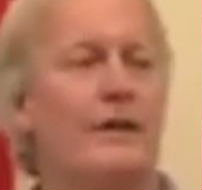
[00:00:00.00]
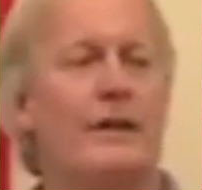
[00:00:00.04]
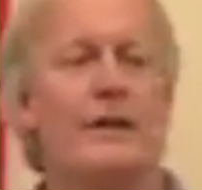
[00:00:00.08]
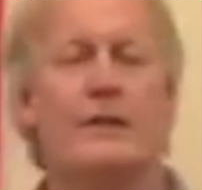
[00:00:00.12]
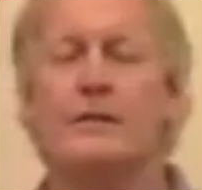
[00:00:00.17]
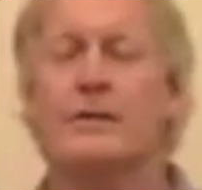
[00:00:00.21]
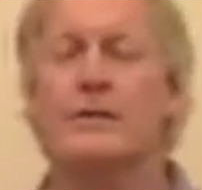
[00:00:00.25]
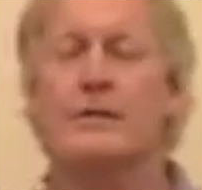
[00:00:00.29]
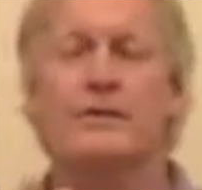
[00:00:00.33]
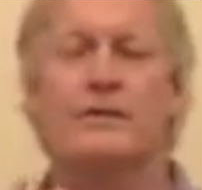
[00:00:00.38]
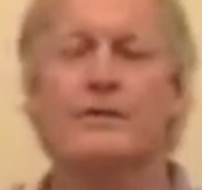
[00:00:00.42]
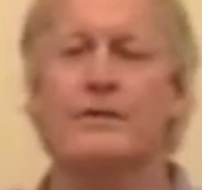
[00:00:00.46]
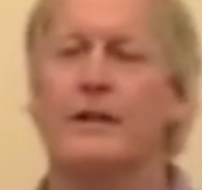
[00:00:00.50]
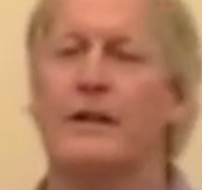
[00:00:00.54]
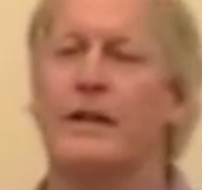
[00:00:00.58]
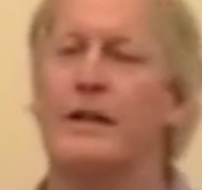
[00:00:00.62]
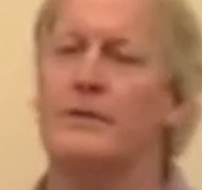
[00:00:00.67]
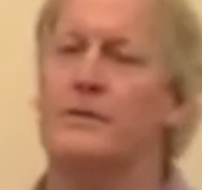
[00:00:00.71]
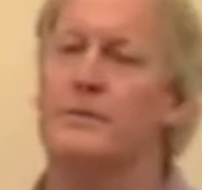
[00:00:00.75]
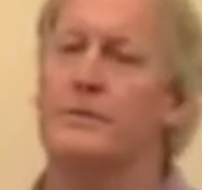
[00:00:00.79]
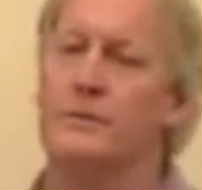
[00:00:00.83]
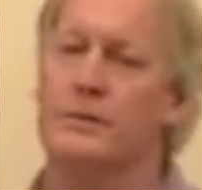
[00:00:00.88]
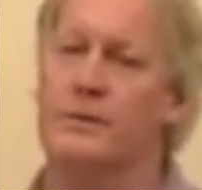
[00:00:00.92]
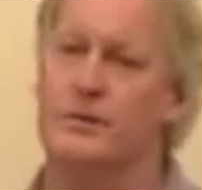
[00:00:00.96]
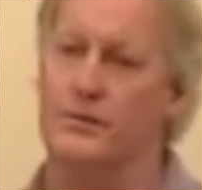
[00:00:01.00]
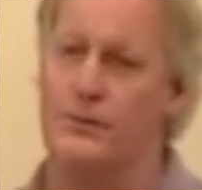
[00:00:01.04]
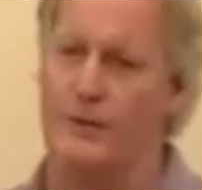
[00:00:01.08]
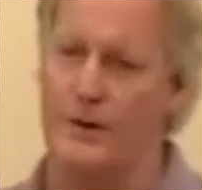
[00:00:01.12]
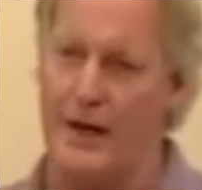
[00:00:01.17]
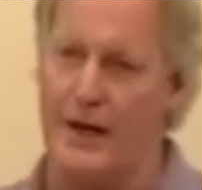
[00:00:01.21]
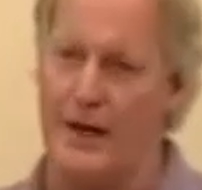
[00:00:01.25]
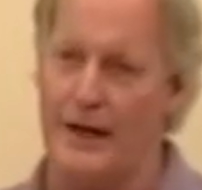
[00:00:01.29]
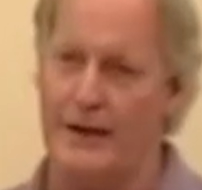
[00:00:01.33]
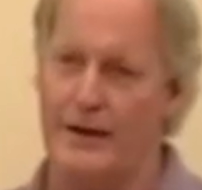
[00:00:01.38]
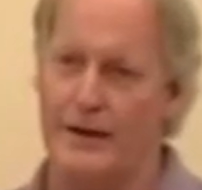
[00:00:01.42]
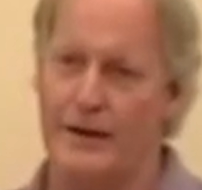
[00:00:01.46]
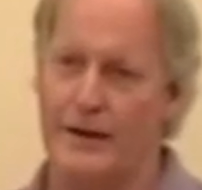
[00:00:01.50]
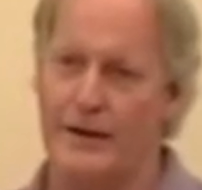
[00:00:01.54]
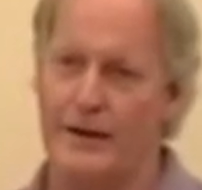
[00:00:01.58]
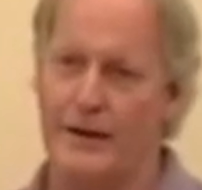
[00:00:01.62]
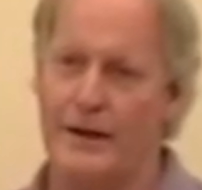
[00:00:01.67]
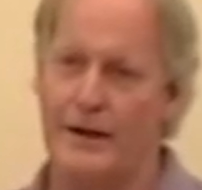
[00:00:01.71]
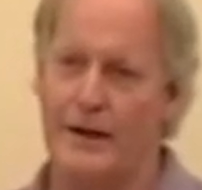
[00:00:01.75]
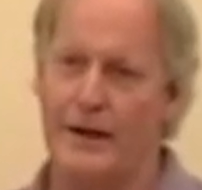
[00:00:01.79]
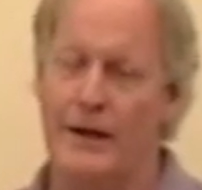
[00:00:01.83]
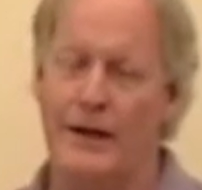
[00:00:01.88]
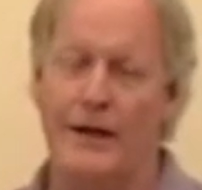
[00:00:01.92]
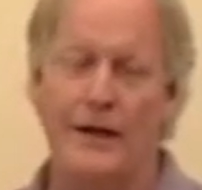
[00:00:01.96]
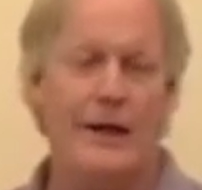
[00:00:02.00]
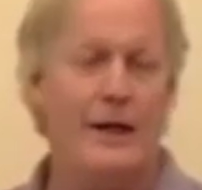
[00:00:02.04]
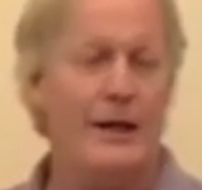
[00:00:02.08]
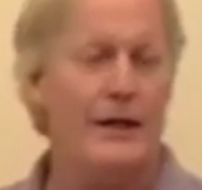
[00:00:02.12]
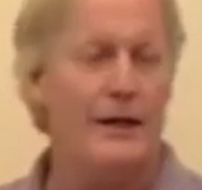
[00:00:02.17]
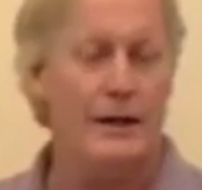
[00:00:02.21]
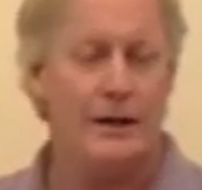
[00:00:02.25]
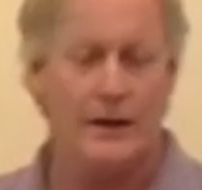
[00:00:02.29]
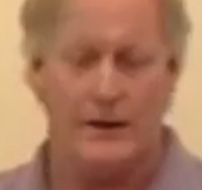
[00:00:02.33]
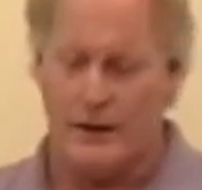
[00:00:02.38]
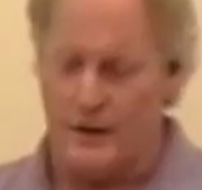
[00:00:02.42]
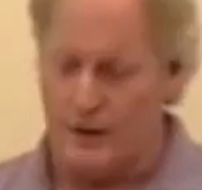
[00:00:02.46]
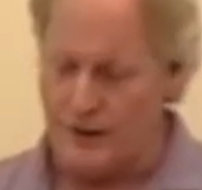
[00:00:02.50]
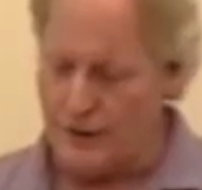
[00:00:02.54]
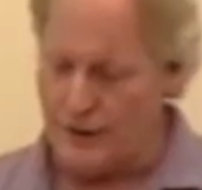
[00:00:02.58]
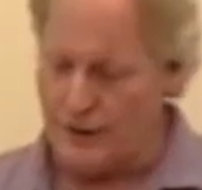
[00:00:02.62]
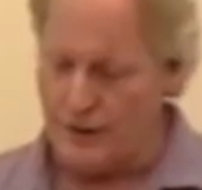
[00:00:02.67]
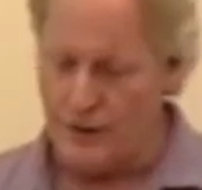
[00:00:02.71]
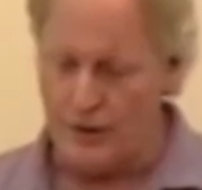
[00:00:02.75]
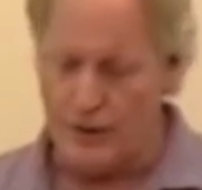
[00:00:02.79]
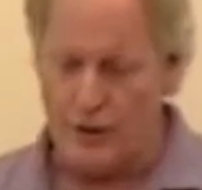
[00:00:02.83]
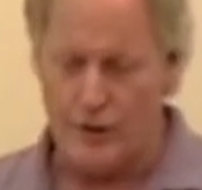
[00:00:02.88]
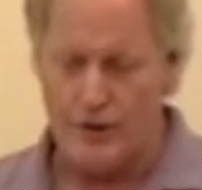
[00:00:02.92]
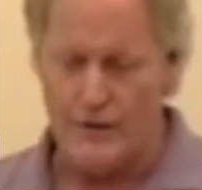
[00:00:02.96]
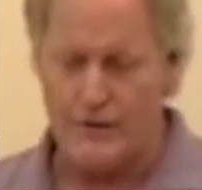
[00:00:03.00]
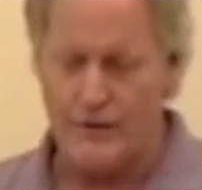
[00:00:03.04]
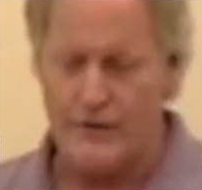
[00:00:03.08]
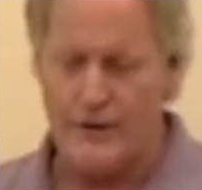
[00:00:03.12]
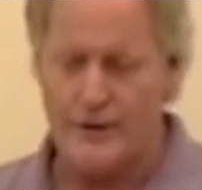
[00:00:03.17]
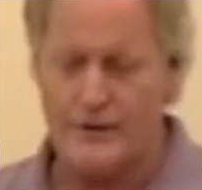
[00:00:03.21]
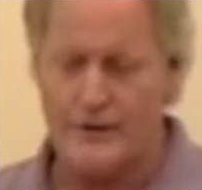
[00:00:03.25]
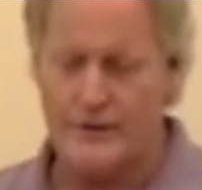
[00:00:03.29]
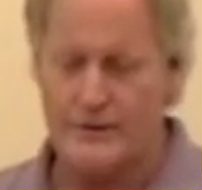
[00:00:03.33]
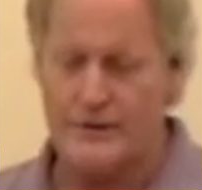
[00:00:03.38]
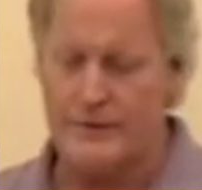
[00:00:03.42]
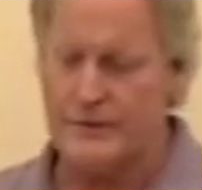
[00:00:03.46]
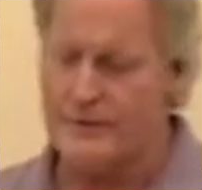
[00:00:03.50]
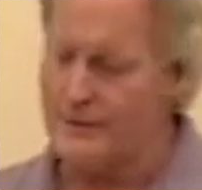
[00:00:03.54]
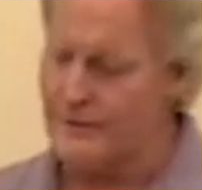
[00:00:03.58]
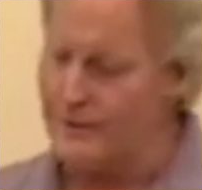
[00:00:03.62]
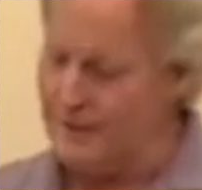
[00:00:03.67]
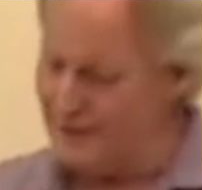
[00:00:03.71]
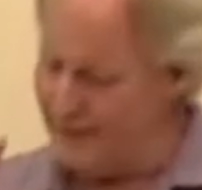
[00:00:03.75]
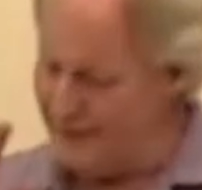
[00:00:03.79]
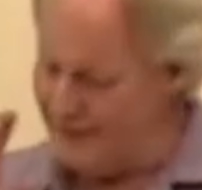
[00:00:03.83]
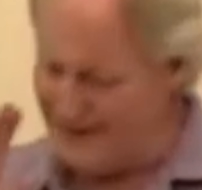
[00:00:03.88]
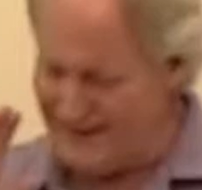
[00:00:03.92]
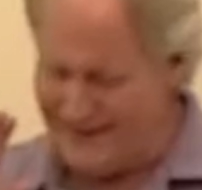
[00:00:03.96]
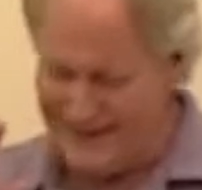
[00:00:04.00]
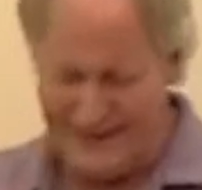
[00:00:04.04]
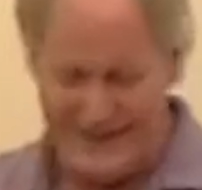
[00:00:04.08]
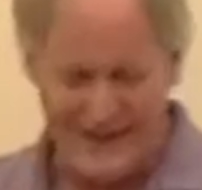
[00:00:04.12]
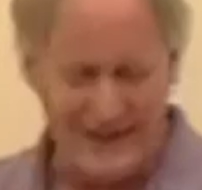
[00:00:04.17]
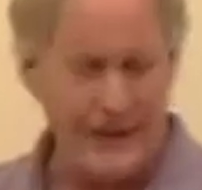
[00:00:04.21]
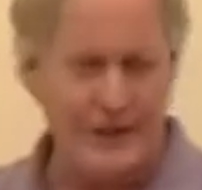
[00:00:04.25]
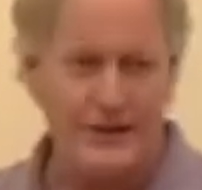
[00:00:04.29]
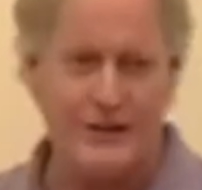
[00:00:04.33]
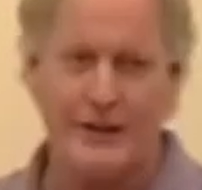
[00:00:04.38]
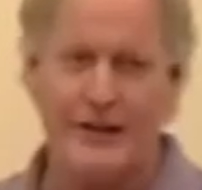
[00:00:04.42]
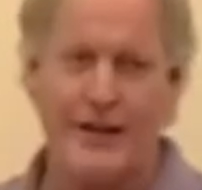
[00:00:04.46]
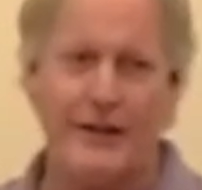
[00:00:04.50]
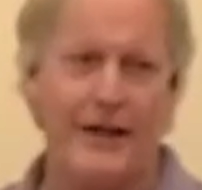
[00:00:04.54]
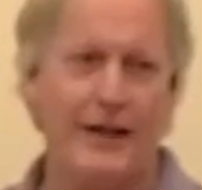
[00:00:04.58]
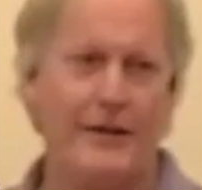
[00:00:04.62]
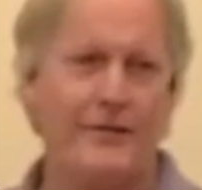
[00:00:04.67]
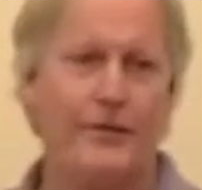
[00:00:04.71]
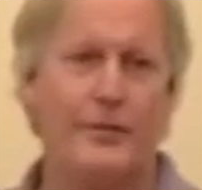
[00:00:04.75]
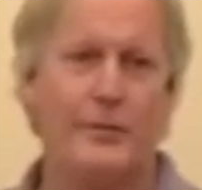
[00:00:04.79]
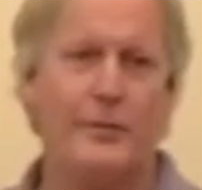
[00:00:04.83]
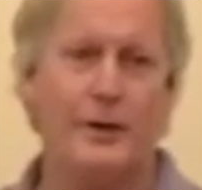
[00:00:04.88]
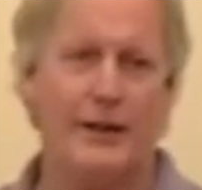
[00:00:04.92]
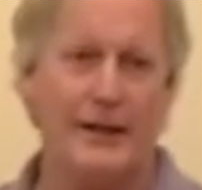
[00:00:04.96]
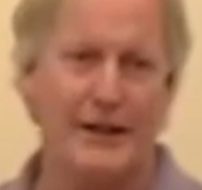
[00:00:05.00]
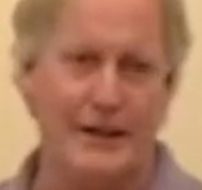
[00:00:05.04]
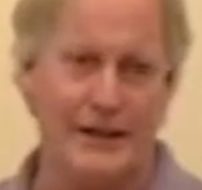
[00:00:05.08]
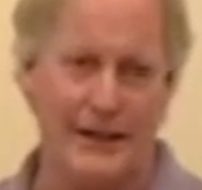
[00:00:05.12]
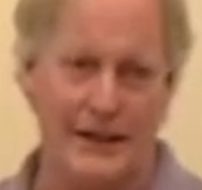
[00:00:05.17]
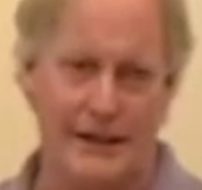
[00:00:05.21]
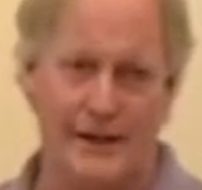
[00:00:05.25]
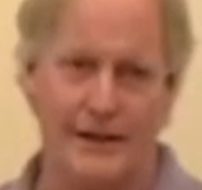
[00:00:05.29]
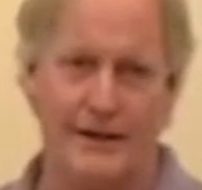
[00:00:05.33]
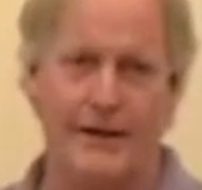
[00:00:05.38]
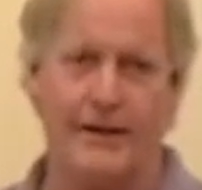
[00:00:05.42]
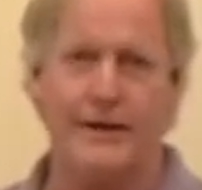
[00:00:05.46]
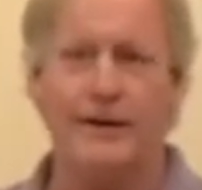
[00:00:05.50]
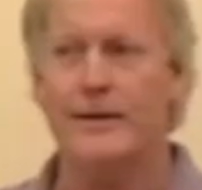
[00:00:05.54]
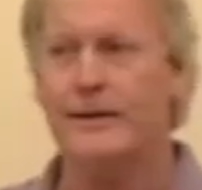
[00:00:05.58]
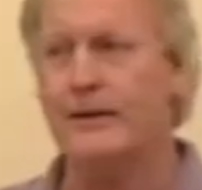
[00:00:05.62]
face. His face was red. Nervous doesn't even begin